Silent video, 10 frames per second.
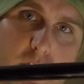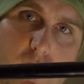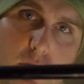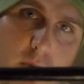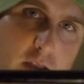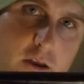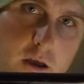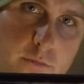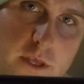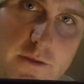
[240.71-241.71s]
you, might
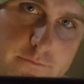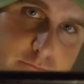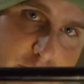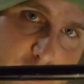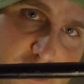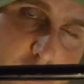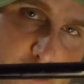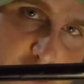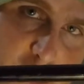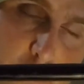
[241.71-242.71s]
not be. Just
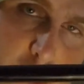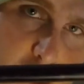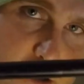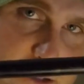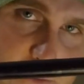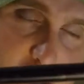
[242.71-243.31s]
something to think about because I've